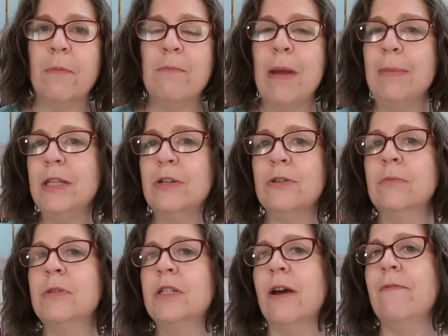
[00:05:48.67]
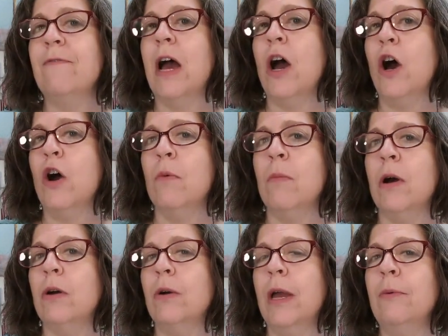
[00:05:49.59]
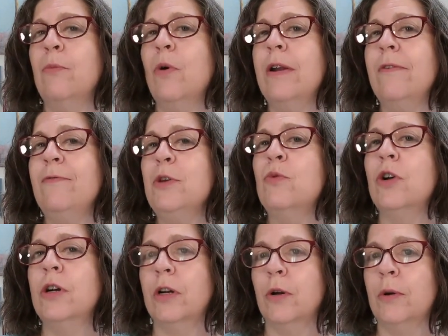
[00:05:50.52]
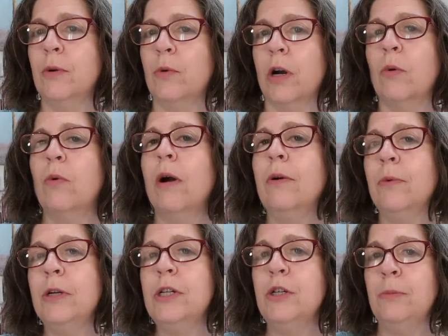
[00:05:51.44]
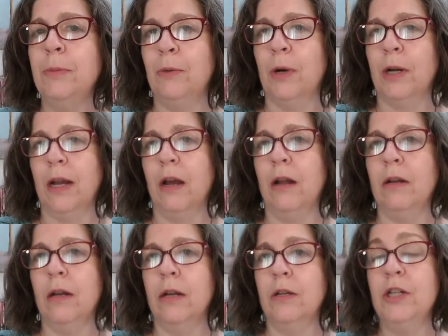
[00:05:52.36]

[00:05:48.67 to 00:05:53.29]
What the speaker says: Maybe there's some stuff at home. Okay, what if you weren't going to work? What would you be working on?